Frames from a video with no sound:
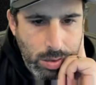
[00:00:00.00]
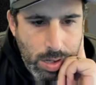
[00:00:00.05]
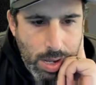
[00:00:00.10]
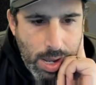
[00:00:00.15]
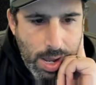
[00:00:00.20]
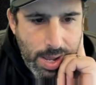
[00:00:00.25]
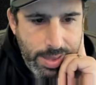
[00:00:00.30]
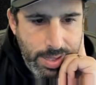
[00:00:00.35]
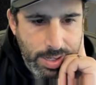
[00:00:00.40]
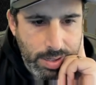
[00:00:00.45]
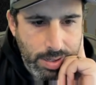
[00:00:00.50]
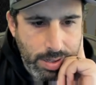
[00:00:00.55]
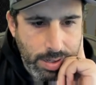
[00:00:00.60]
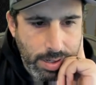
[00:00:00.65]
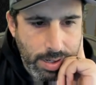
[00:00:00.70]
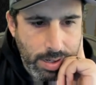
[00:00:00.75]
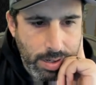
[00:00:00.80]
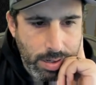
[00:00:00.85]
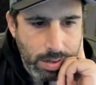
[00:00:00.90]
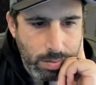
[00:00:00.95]
I think
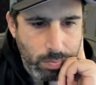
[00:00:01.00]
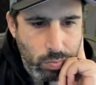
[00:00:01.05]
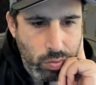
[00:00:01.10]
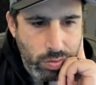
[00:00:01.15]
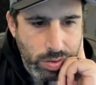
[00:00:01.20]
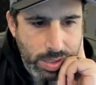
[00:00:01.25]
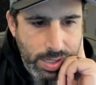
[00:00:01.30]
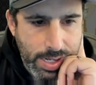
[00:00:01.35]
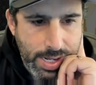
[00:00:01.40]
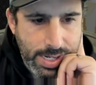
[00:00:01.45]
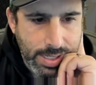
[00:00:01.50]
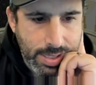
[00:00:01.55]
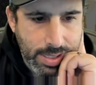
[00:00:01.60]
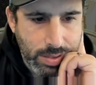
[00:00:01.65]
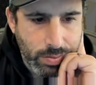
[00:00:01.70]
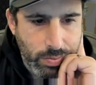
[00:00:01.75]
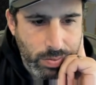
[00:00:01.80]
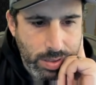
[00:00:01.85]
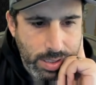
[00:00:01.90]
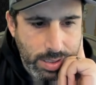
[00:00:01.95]
more than anything,
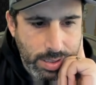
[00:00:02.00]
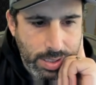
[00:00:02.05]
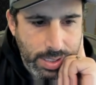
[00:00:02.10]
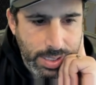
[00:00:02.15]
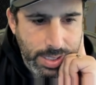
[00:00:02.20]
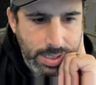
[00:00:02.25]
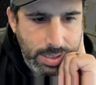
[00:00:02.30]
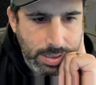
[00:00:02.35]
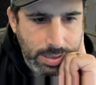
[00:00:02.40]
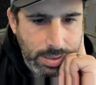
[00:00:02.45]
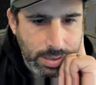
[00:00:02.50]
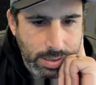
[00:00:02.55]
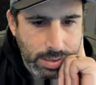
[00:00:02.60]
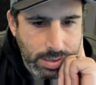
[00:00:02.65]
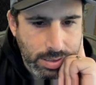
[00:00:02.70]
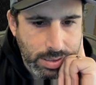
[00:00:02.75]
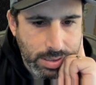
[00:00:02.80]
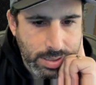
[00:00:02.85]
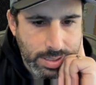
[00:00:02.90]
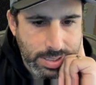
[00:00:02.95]
what I like
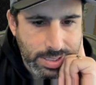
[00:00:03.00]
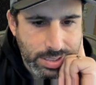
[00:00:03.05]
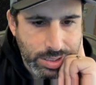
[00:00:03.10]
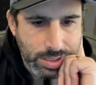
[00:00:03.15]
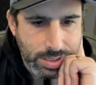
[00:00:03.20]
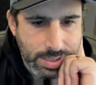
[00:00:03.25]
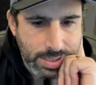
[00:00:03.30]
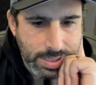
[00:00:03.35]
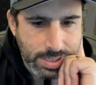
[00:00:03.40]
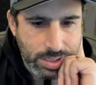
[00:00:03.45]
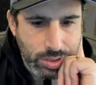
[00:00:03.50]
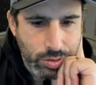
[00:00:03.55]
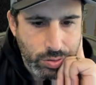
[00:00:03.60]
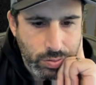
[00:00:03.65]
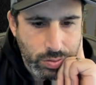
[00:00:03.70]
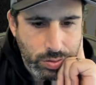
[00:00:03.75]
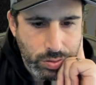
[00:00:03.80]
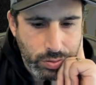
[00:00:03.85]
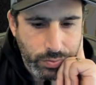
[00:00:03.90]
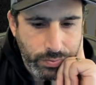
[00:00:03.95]
is just the
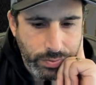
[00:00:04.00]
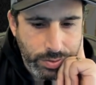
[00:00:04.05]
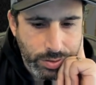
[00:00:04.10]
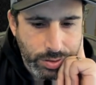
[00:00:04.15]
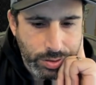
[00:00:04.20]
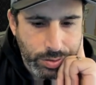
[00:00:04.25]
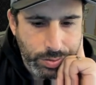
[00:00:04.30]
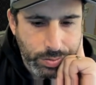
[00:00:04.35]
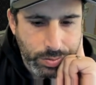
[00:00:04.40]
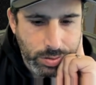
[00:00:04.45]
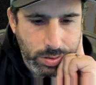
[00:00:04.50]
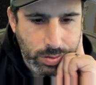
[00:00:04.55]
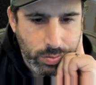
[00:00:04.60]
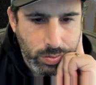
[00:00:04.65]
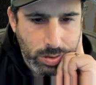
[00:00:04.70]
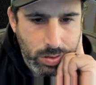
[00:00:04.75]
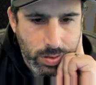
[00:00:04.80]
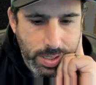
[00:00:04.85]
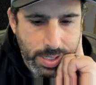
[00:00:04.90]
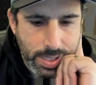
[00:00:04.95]
2/2 for 2. So we'll
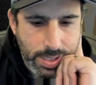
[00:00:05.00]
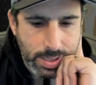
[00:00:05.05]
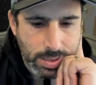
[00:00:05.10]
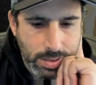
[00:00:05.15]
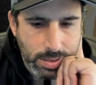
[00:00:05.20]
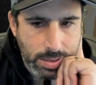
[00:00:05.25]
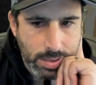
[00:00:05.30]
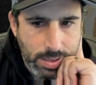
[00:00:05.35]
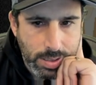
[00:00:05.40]
go ahead and